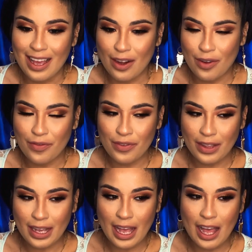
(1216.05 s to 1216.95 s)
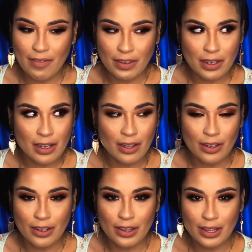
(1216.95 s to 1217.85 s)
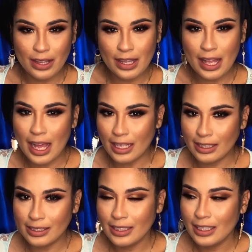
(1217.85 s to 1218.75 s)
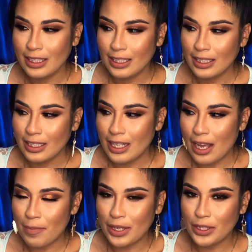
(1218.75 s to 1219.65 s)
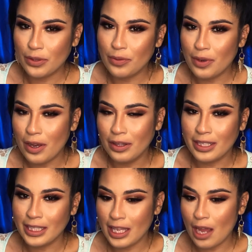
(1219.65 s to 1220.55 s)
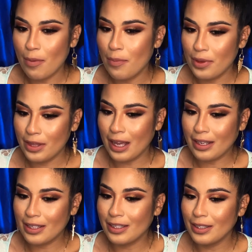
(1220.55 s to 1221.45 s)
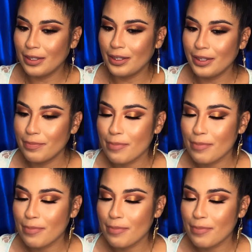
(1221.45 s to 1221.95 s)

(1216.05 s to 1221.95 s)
I don't feel like I have a color that, I'm not sure how it looks in camera, but that color